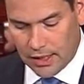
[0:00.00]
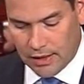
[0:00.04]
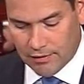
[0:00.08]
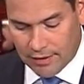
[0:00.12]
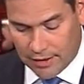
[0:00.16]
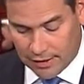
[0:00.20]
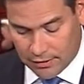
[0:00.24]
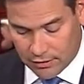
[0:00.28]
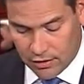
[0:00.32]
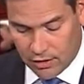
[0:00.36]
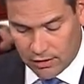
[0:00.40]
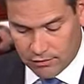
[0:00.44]

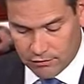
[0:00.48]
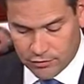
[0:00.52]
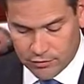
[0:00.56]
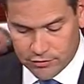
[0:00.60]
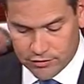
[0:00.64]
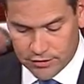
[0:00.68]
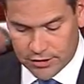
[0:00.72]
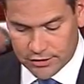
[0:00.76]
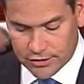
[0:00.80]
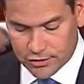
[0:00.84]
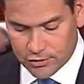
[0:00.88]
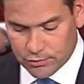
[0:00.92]
I've had
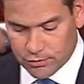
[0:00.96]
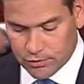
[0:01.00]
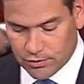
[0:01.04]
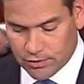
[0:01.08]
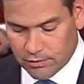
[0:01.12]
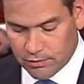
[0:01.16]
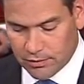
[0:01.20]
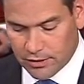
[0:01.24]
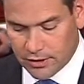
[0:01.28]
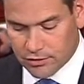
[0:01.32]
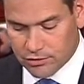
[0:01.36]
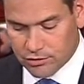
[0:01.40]
conversations
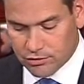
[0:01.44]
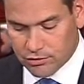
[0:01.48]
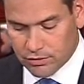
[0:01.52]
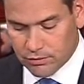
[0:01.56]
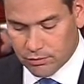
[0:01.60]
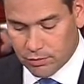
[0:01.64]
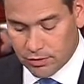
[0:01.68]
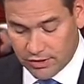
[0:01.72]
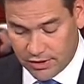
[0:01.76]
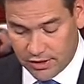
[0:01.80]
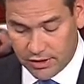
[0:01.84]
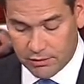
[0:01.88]

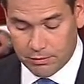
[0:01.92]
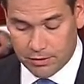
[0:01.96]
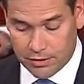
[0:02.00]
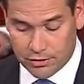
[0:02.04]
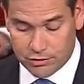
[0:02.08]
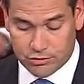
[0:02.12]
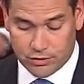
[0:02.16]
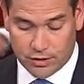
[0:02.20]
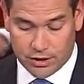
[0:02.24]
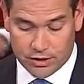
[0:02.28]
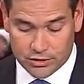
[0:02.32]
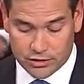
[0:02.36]
with the
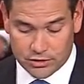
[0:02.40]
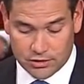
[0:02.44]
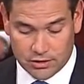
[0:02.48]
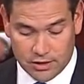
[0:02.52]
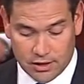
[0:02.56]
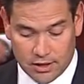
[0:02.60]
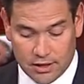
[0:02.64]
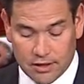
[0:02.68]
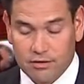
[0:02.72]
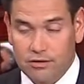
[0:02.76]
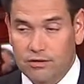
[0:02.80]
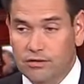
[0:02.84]
administration
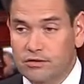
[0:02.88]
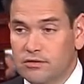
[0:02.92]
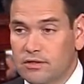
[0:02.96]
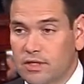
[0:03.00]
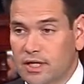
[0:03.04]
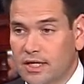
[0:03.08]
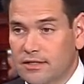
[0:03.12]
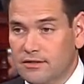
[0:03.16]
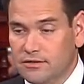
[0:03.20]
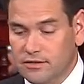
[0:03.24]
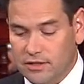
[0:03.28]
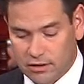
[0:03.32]
and
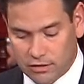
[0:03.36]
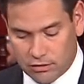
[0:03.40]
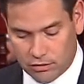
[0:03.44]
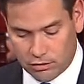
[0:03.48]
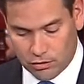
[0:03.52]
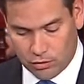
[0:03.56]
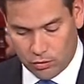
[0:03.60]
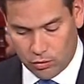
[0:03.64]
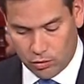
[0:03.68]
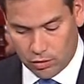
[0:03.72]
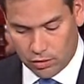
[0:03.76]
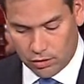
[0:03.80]
others, like
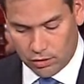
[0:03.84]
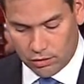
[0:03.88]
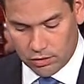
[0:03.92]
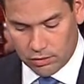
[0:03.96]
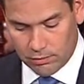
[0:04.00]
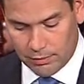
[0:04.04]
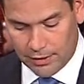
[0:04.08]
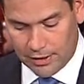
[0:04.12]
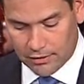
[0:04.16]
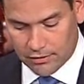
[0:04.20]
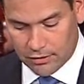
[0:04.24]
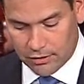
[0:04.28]
Senator
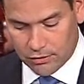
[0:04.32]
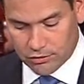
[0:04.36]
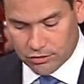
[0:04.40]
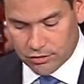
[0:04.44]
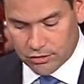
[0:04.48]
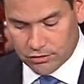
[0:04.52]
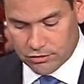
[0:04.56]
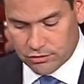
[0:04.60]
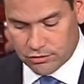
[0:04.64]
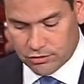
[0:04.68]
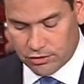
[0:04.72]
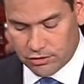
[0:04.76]
Corker, about
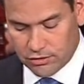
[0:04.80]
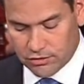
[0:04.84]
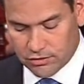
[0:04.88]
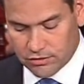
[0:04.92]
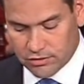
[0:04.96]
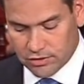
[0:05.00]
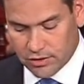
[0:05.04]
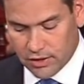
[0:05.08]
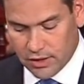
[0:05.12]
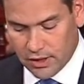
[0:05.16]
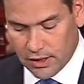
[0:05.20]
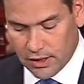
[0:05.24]
those
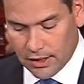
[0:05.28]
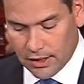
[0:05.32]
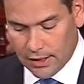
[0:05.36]
concerns,